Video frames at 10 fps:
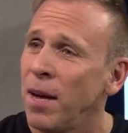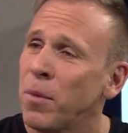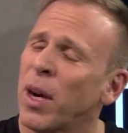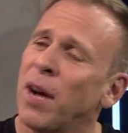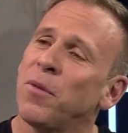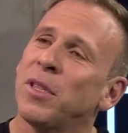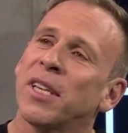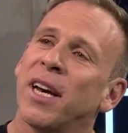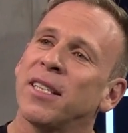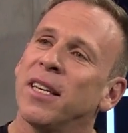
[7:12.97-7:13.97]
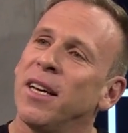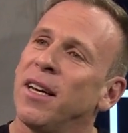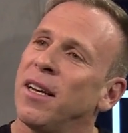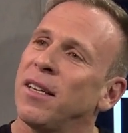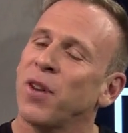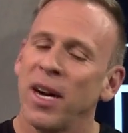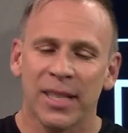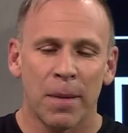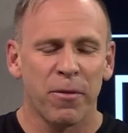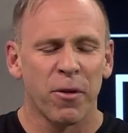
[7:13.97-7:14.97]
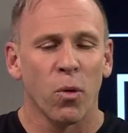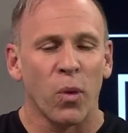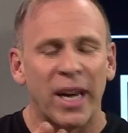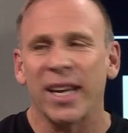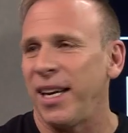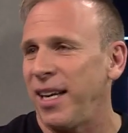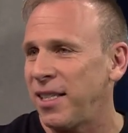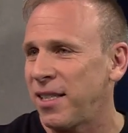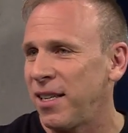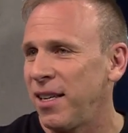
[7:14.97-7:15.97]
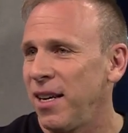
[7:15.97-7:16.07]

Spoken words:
But what I would say is, try and dump it for a week at least,